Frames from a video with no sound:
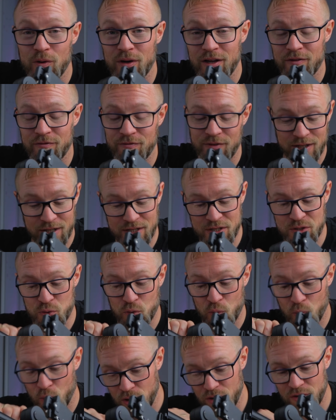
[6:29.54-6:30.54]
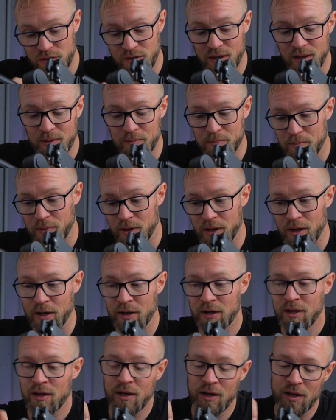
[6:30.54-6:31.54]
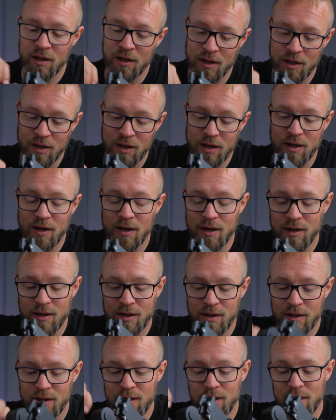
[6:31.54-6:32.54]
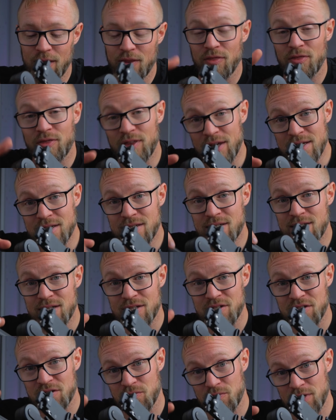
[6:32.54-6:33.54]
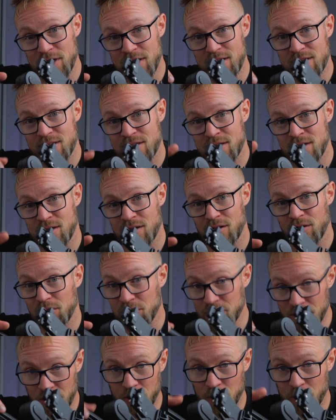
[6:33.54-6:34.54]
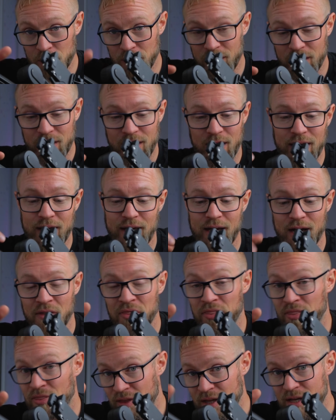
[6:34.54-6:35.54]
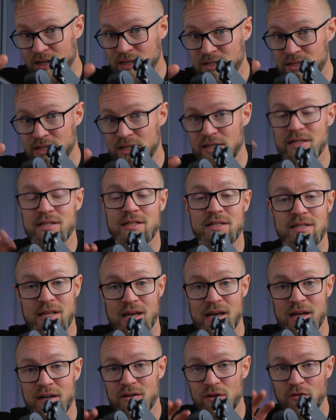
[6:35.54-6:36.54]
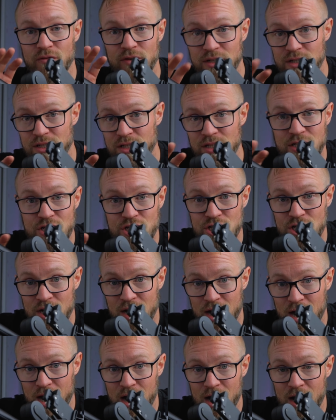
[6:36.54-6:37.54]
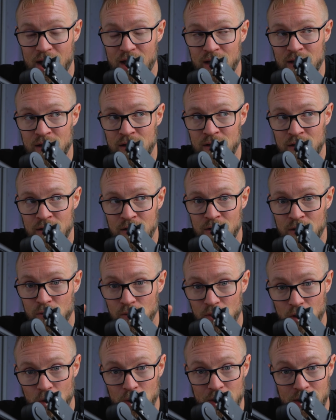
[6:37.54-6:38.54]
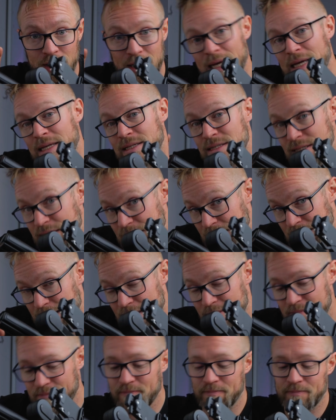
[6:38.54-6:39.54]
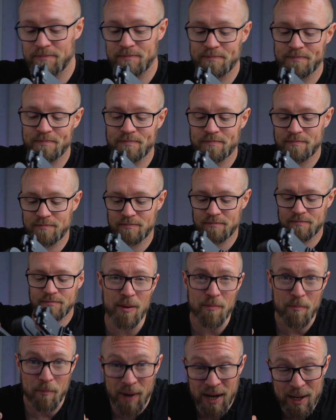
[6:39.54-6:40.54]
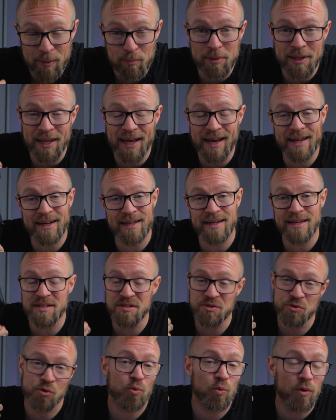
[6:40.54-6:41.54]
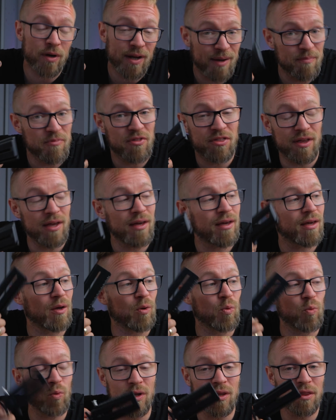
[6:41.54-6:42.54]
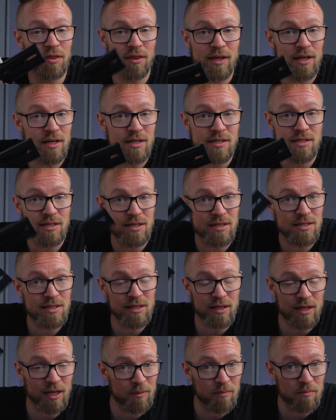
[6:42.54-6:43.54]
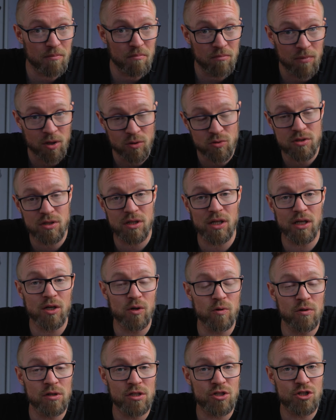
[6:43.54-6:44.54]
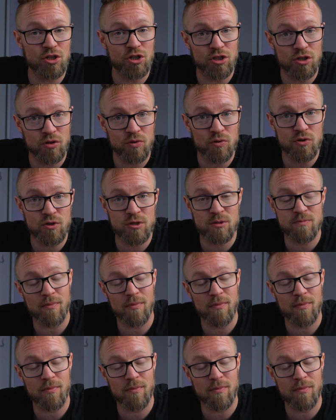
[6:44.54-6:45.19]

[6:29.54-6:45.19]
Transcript: if it is worth it, but this is the reason alone that I got this instead of the DJI Ronin SC. My plan is, or what I'm thinking with this, is that I'm mostly going to use